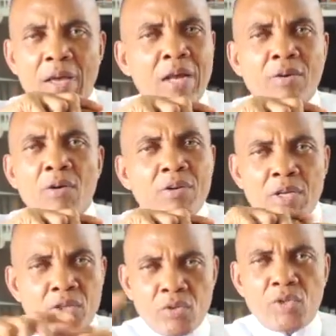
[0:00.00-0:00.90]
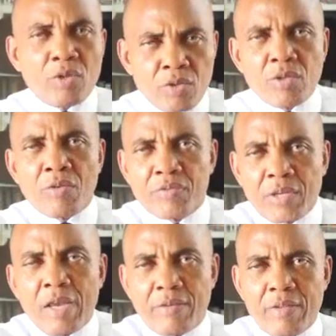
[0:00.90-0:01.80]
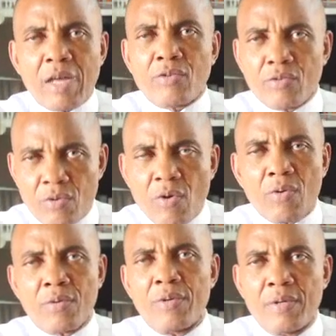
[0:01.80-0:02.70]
and all the institutions of state that you know,